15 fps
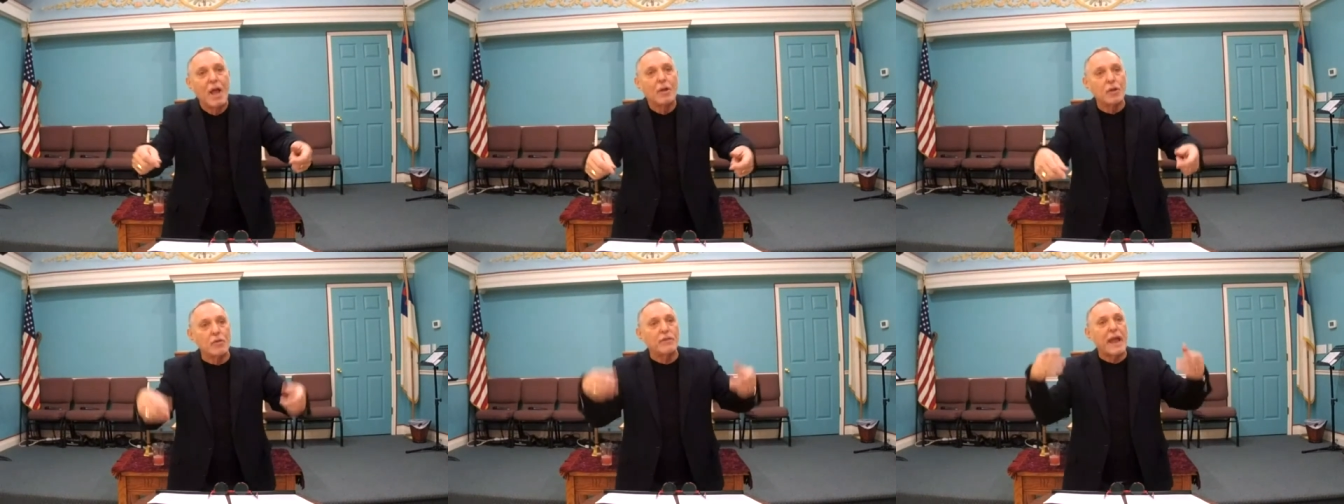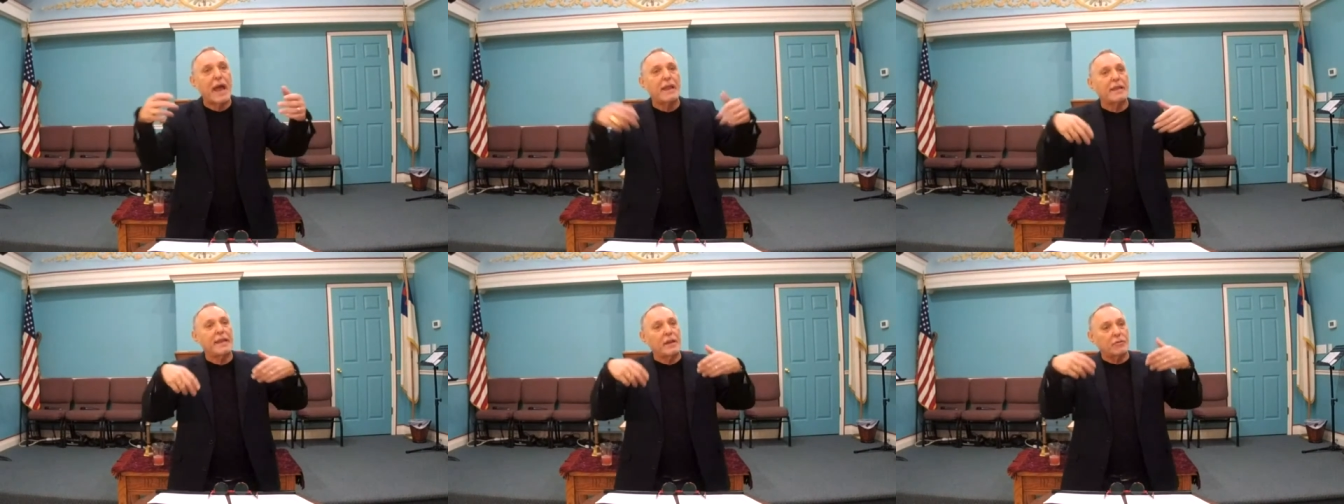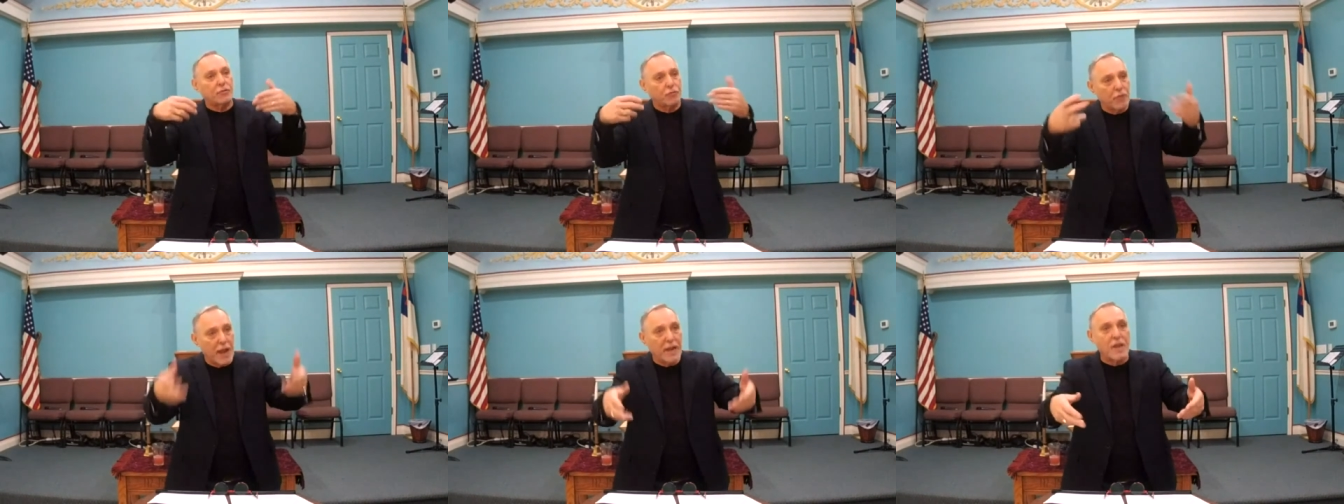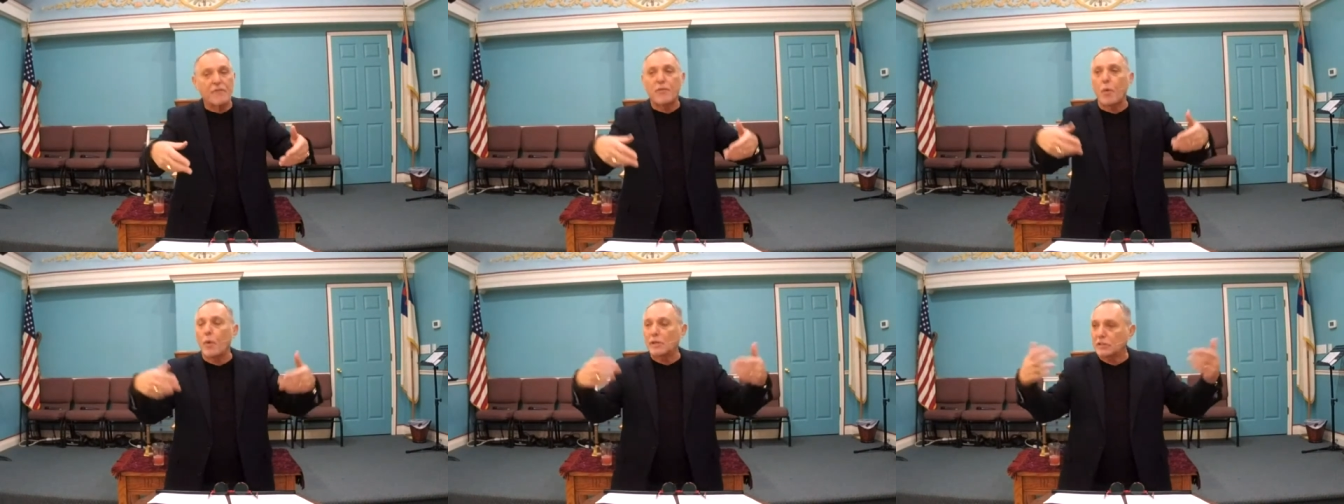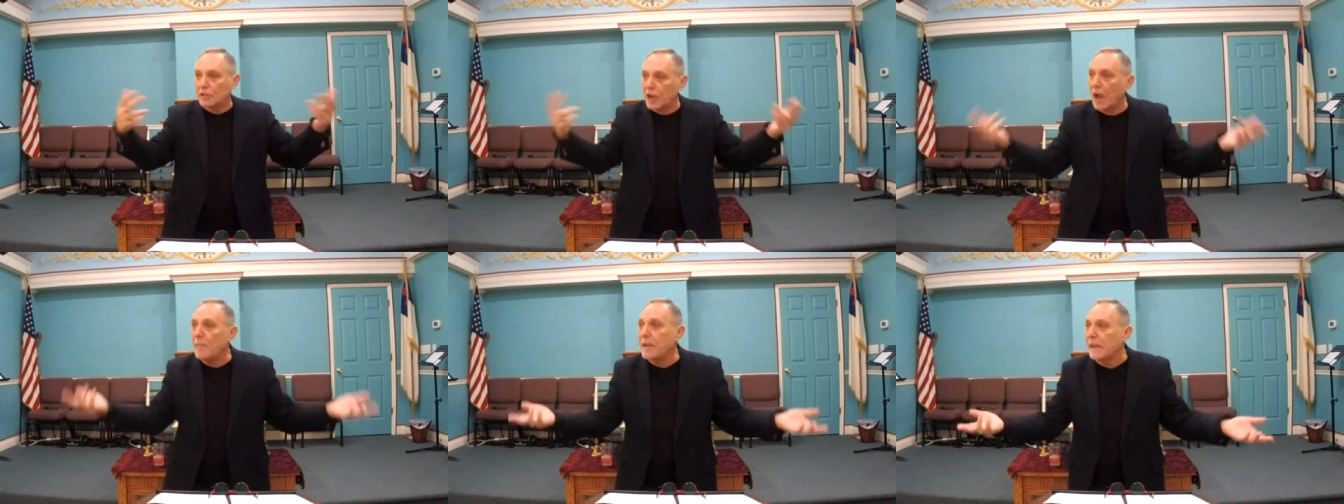You've got to get ready for what's
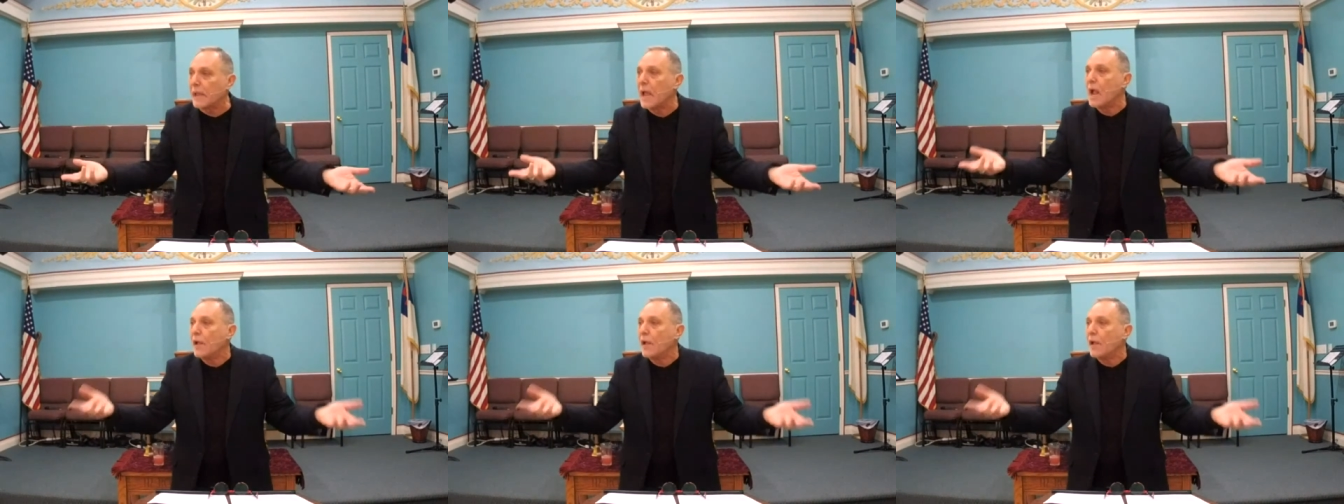coming.